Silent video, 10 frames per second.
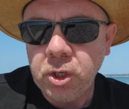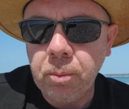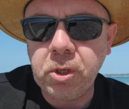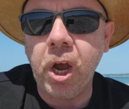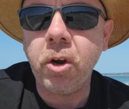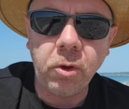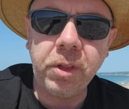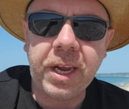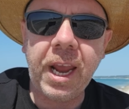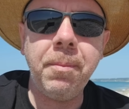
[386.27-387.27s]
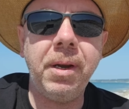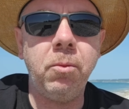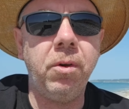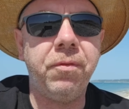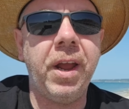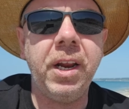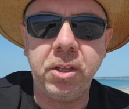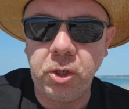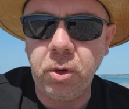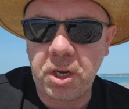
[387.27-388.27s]
You tug on the cable, it will
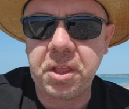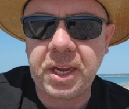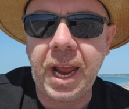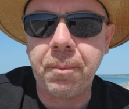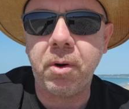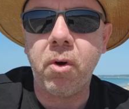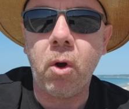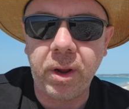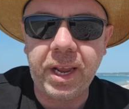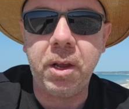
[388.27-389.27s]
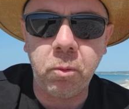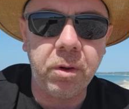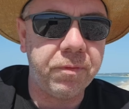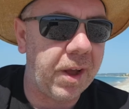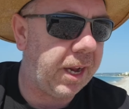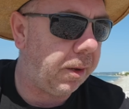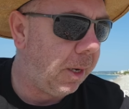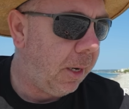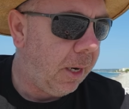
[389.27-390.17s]
fail. You look at the camera wrong, it will fail.